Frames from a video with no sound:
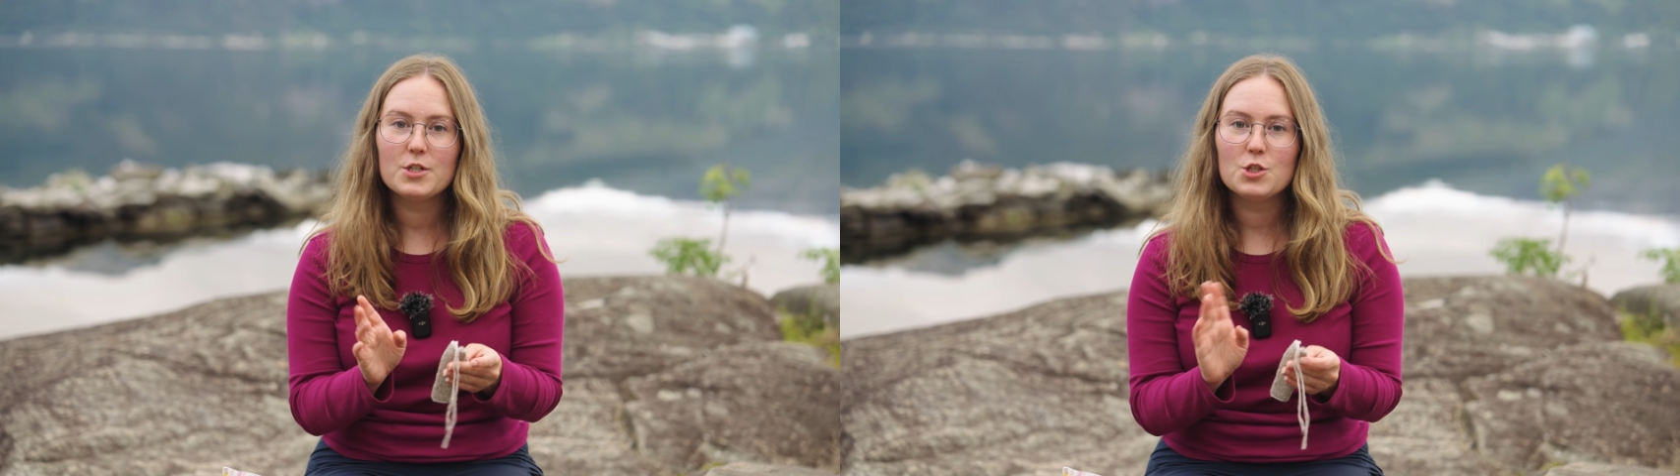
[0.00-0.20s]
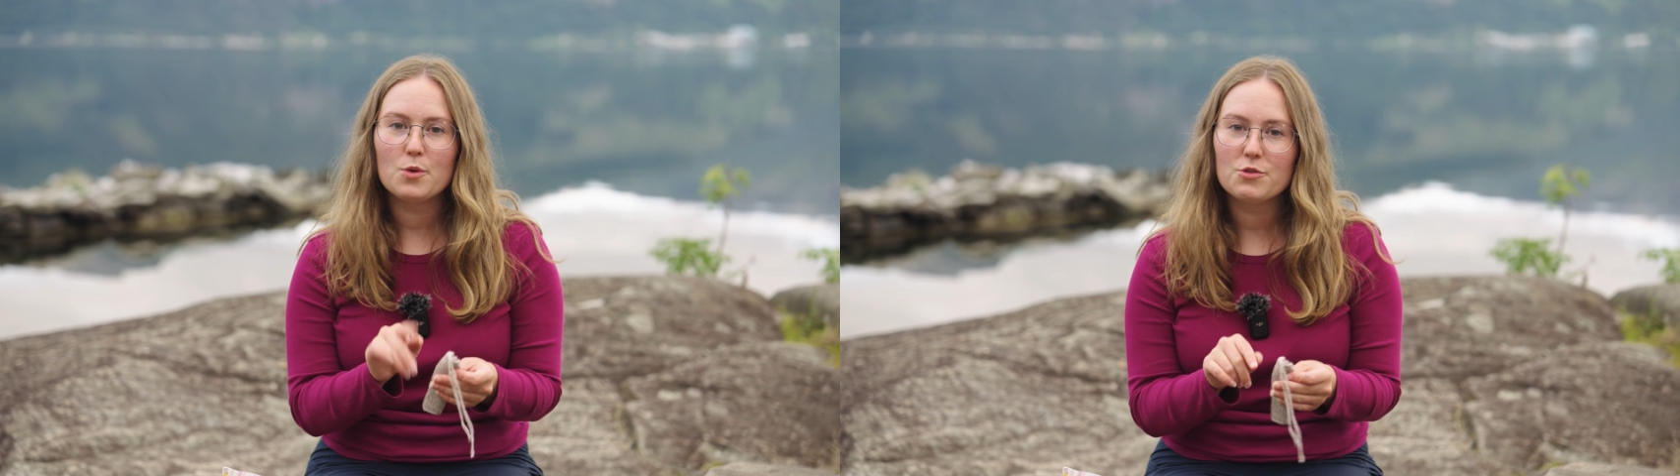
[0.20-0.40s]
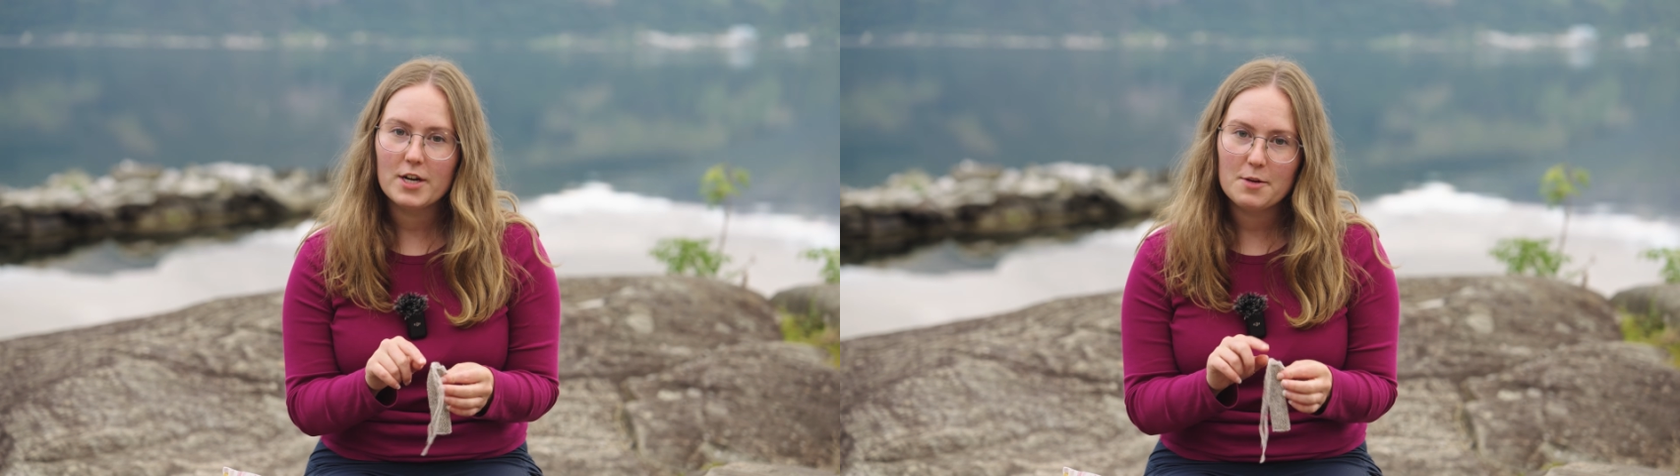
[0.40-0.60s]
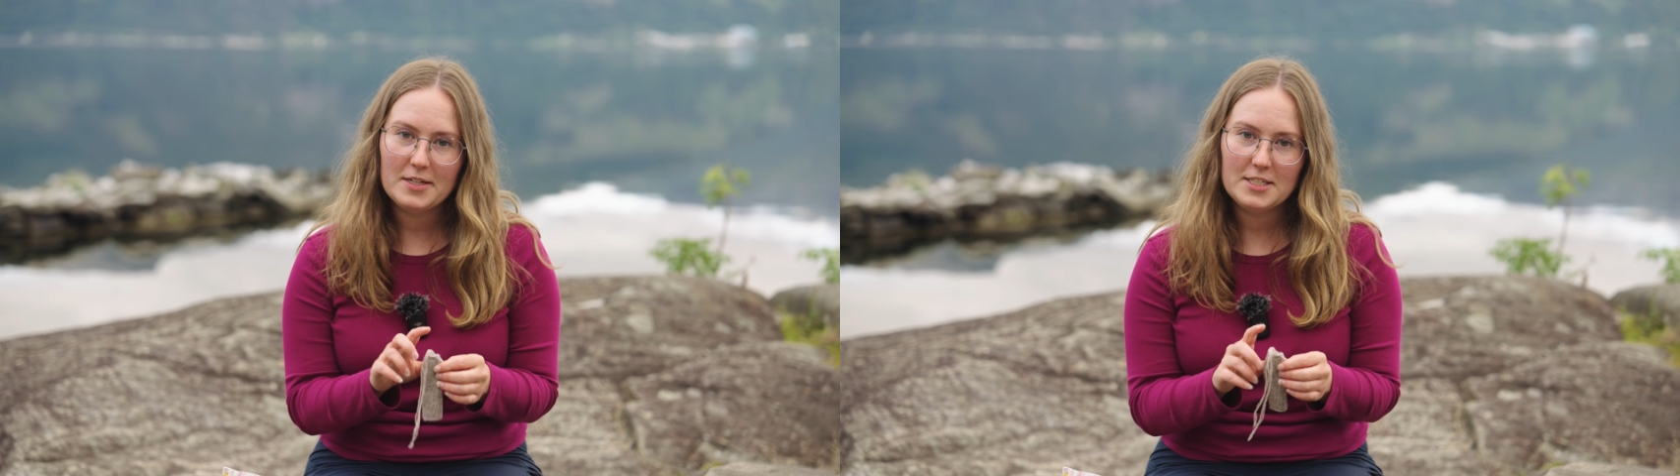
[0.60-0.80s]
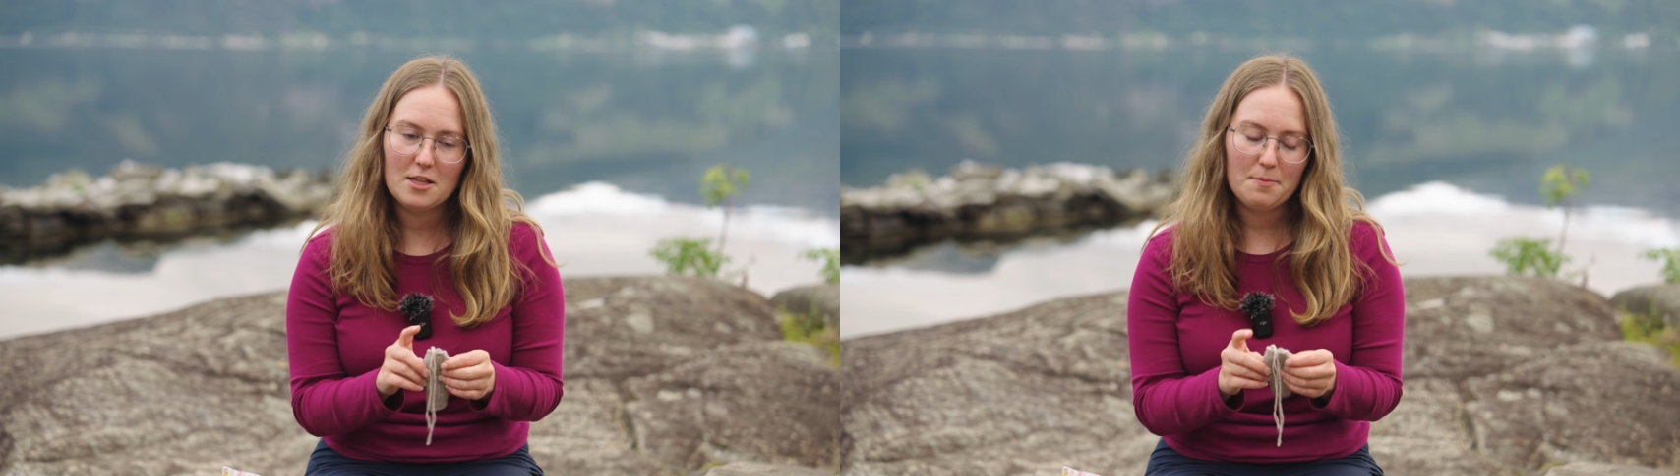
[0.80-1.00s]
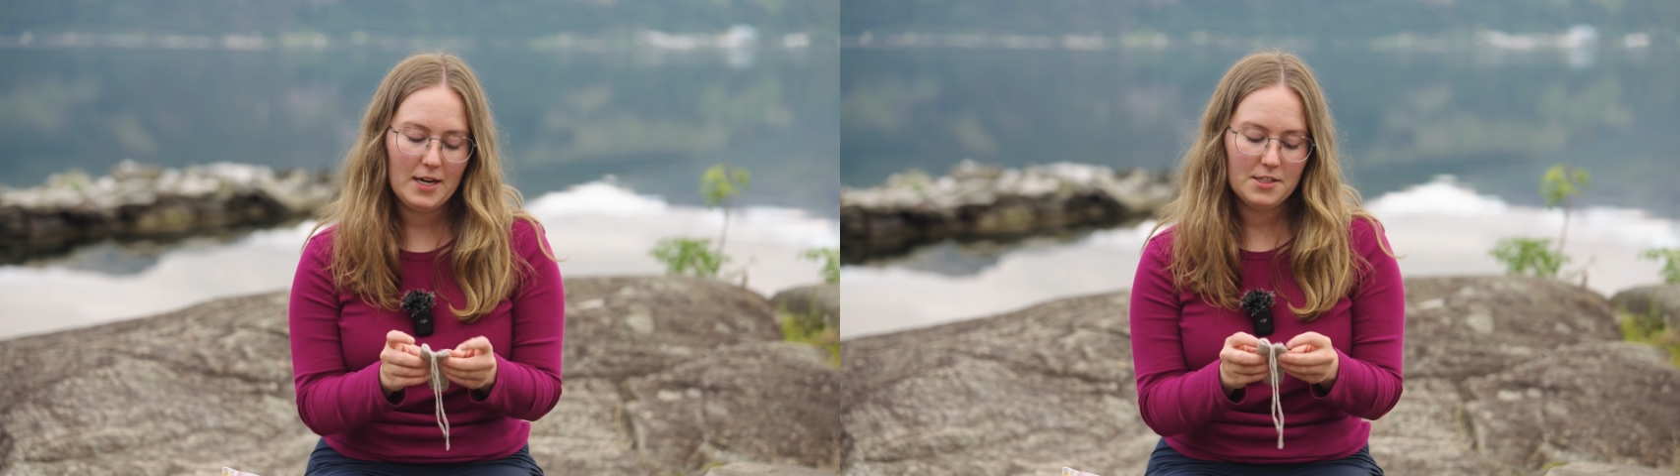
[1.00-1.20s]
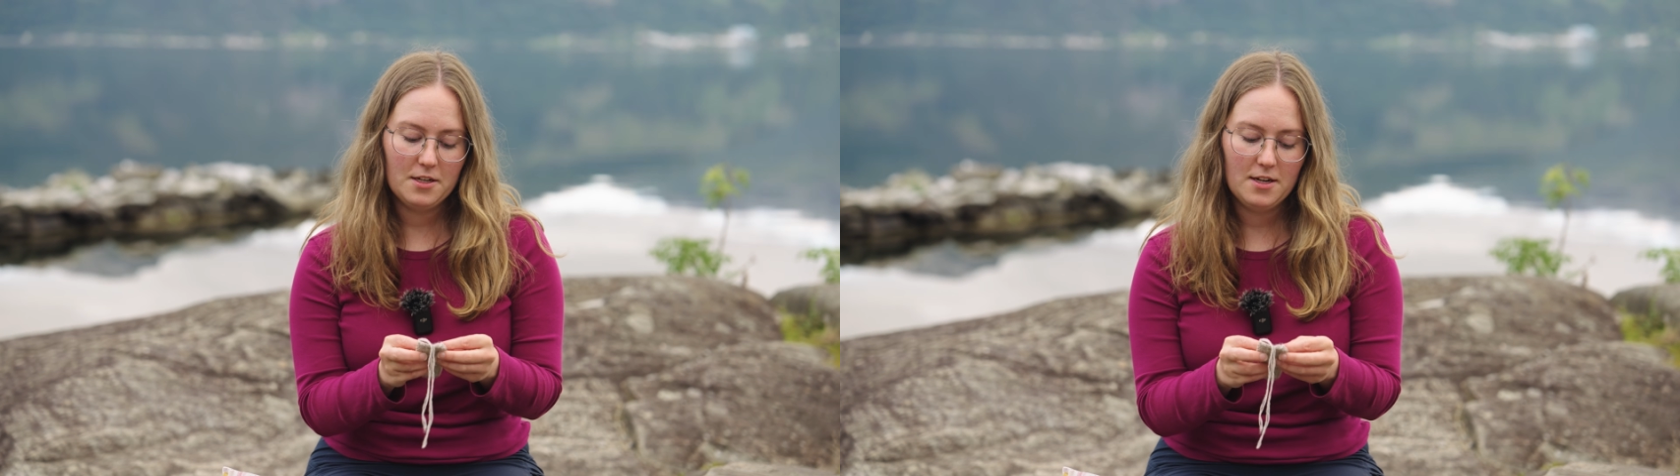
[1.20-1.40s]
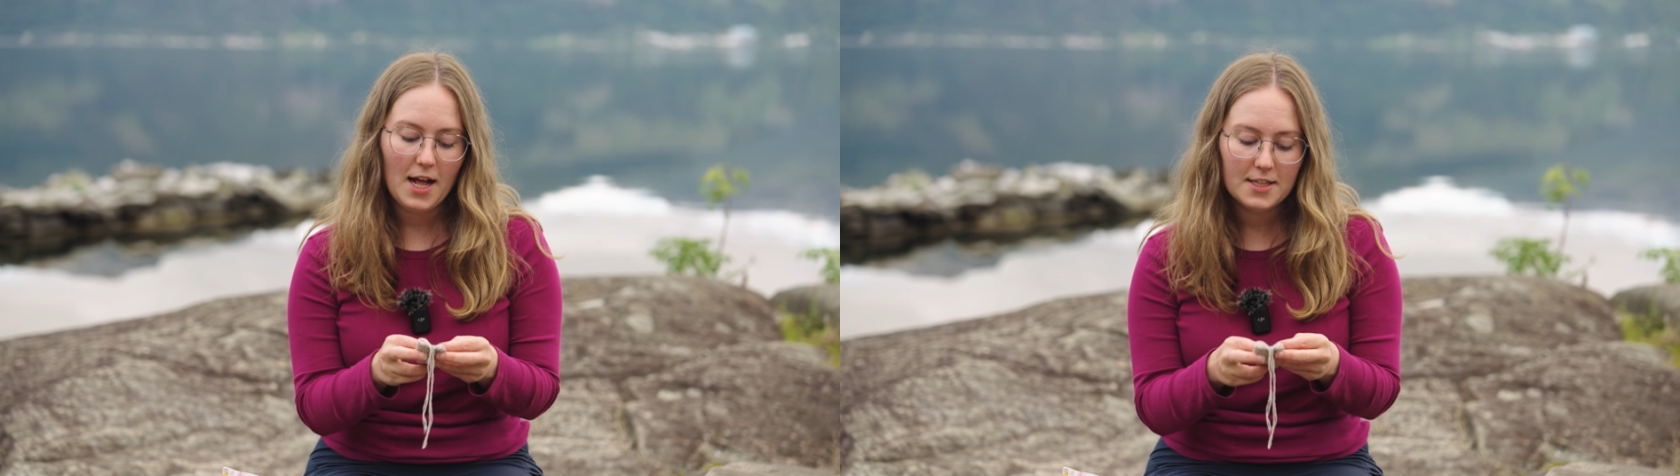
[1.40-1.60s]
which is what's recommended in the
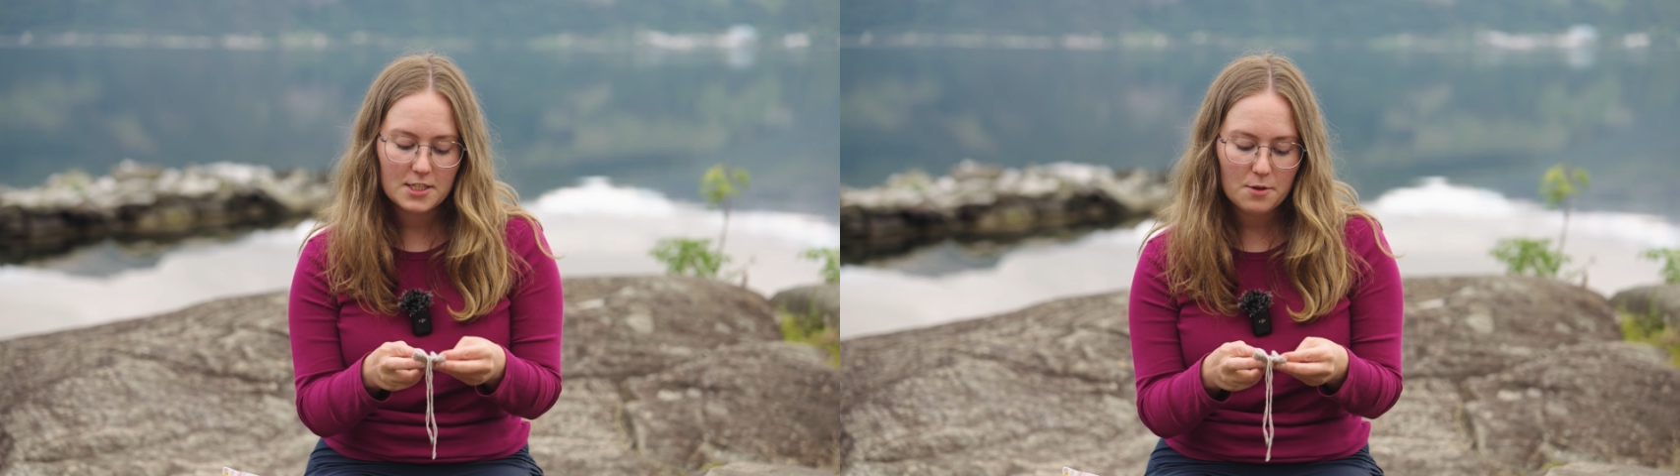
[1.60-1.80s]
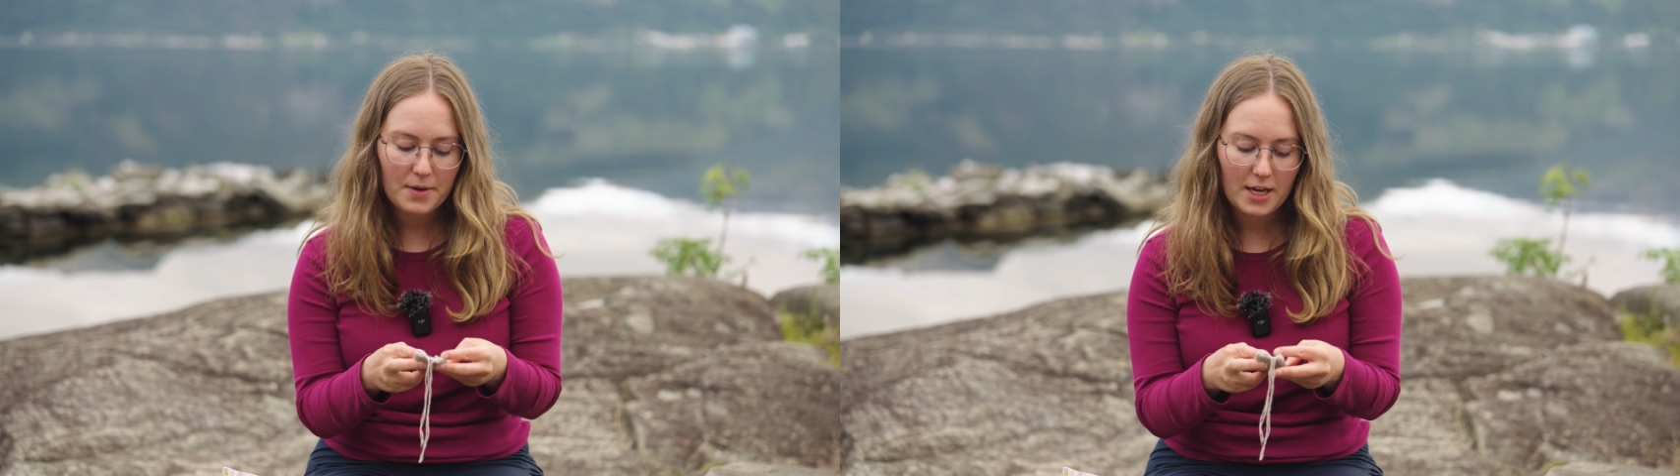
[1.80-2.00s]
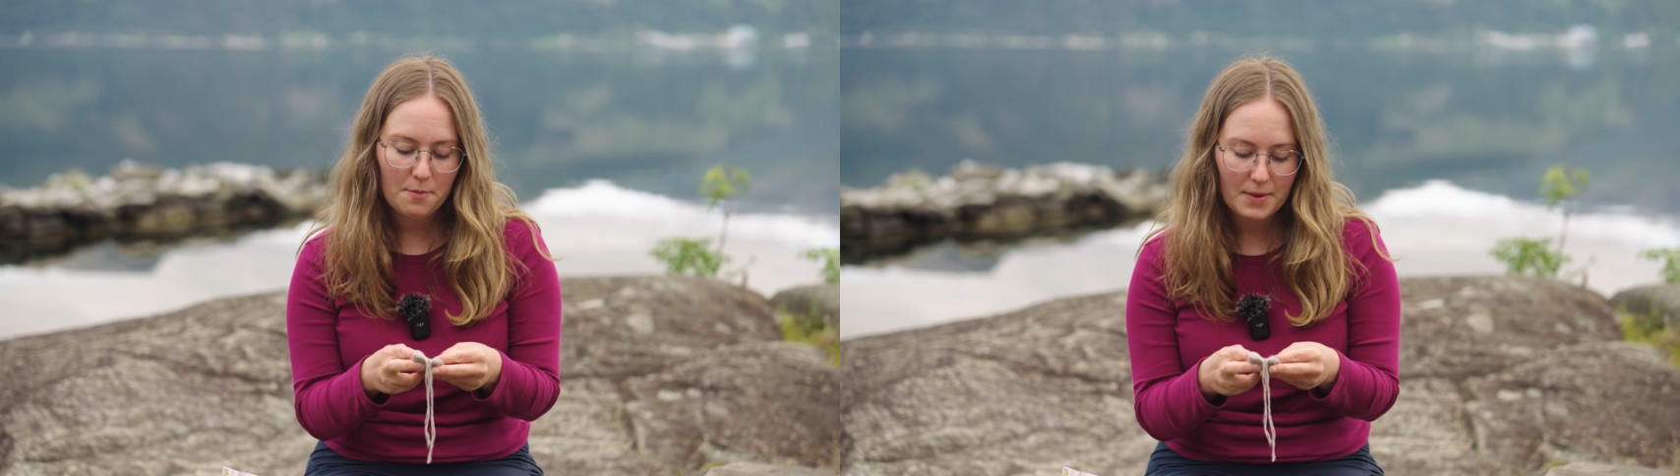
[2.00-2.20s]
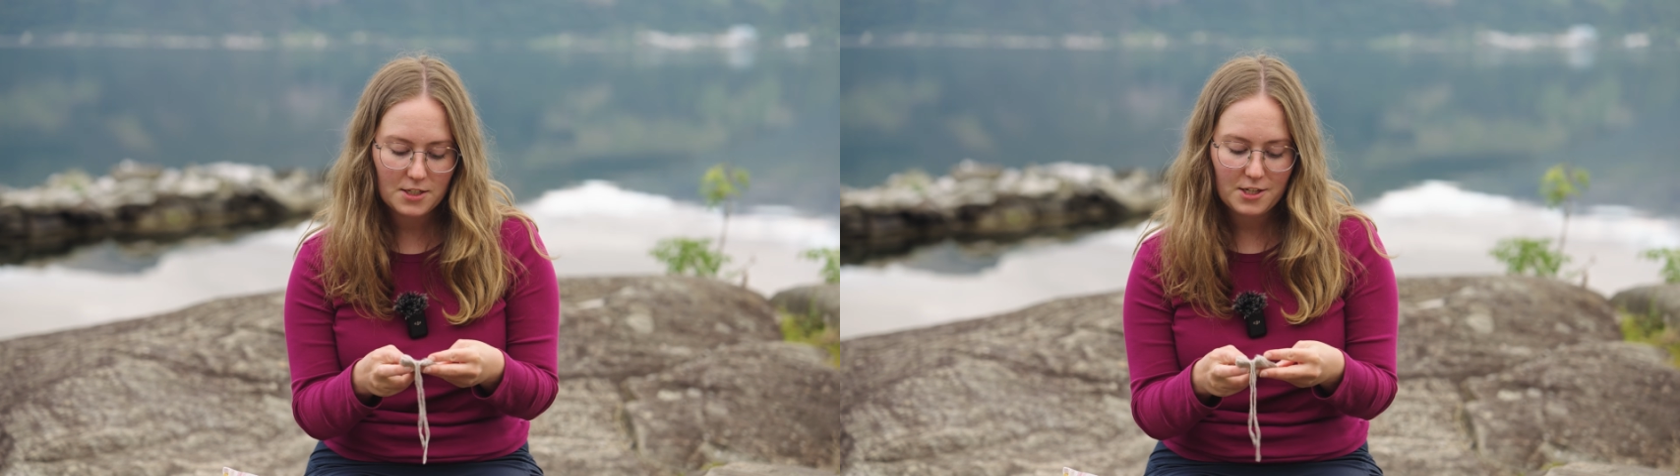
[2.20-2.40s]
pattern, ended up being a bit